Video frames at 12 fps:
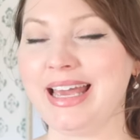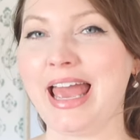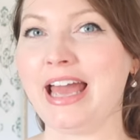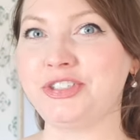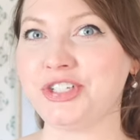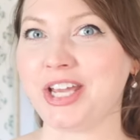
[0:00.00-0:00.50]

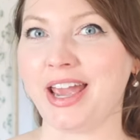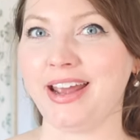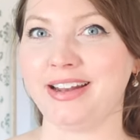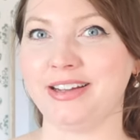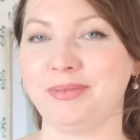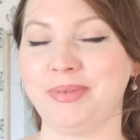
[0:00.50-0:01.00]

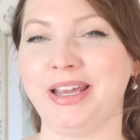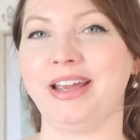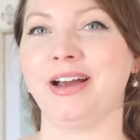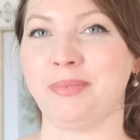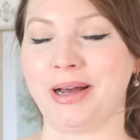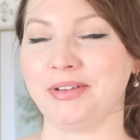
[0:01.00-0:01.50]
educated
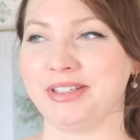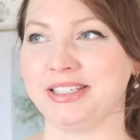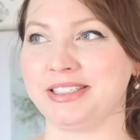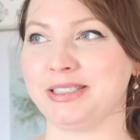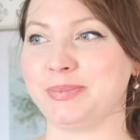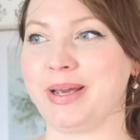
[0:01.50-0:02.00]
me about
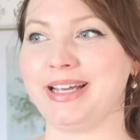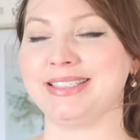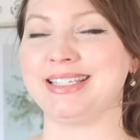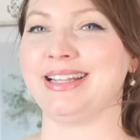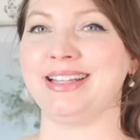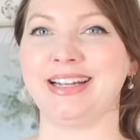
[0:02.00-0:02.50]
this
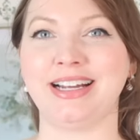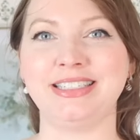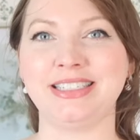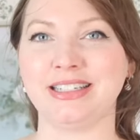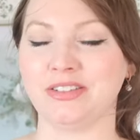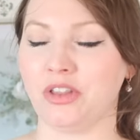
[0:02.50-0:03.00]
space. And then I
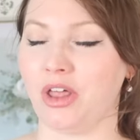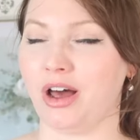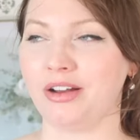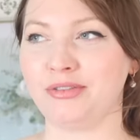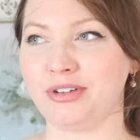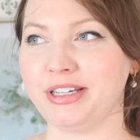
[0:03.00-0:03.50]
did a
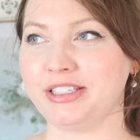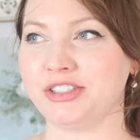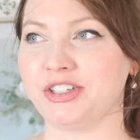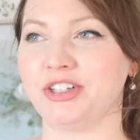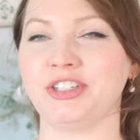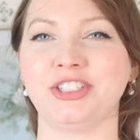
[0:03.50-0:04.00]
lot of
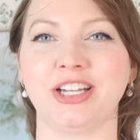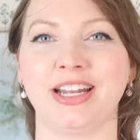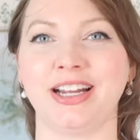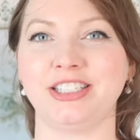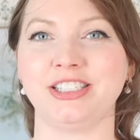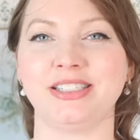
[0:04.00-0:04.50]
research
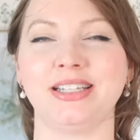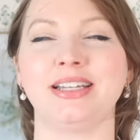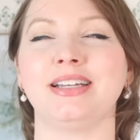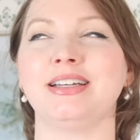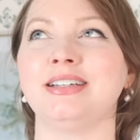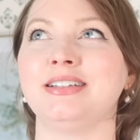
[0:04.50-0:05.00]
and I just
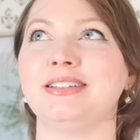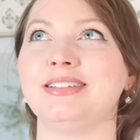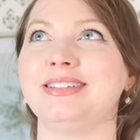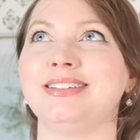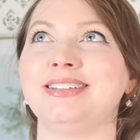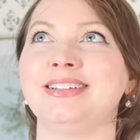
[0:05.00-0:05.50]
think it
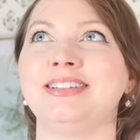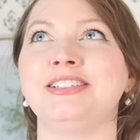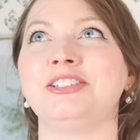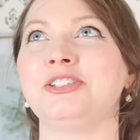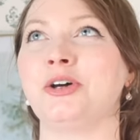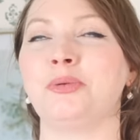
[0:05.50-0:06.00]
it's
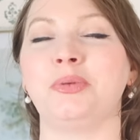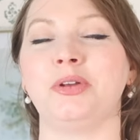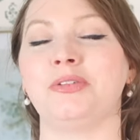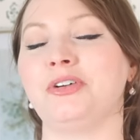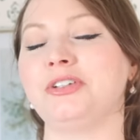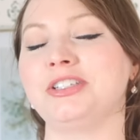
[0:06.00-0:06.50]
so
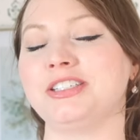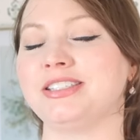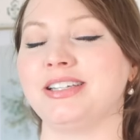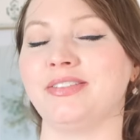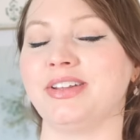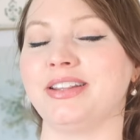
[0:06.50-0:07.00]
beautiful just
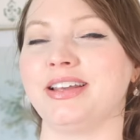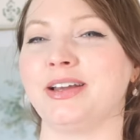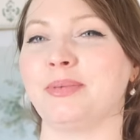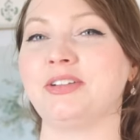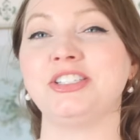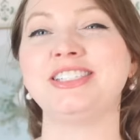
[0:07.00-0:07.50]
to even think
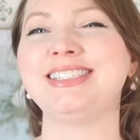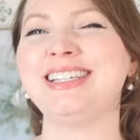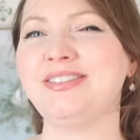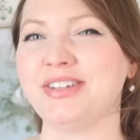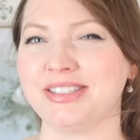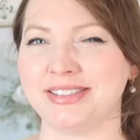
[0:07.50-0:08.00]
about, just to
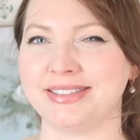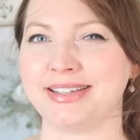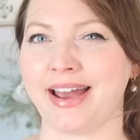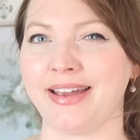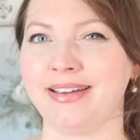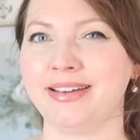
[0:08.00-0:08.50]
even
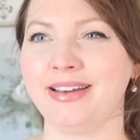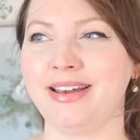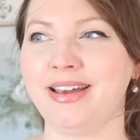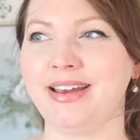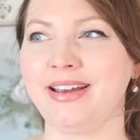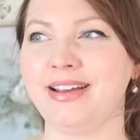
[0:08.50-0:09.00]
say.
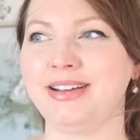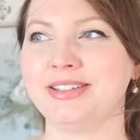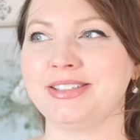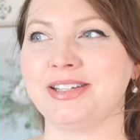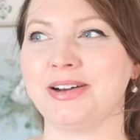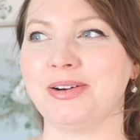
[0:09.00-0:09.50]

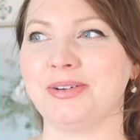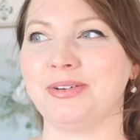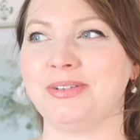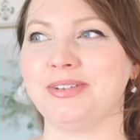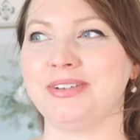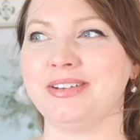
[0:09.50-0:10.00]

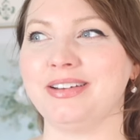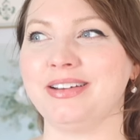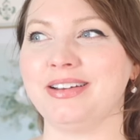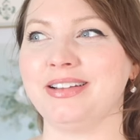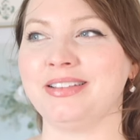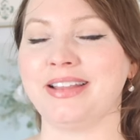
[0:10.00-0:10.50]
So,
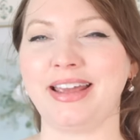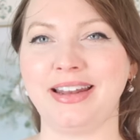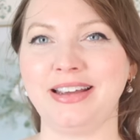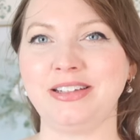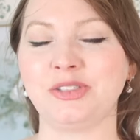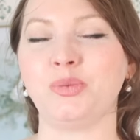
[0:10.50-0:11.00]

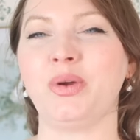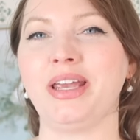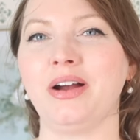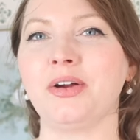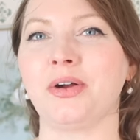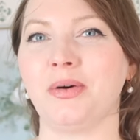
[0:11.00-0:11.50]
ladies,
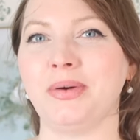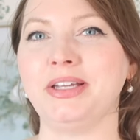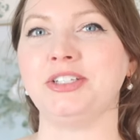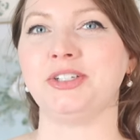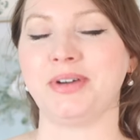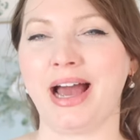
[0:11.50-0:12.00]
we are
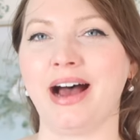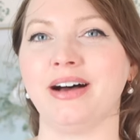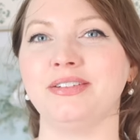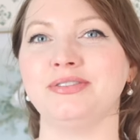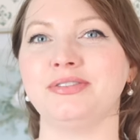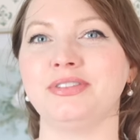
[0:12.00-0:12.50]
going to
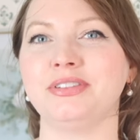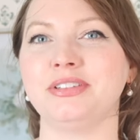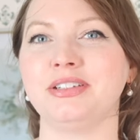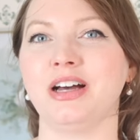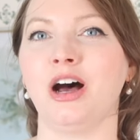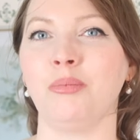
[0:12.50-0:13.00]
have
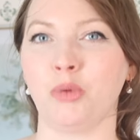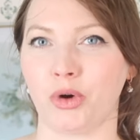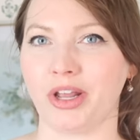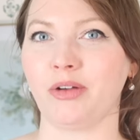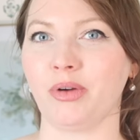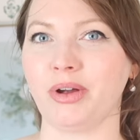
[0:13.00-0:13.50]
a
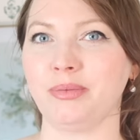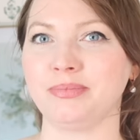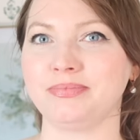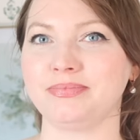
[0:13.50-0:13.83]
morning room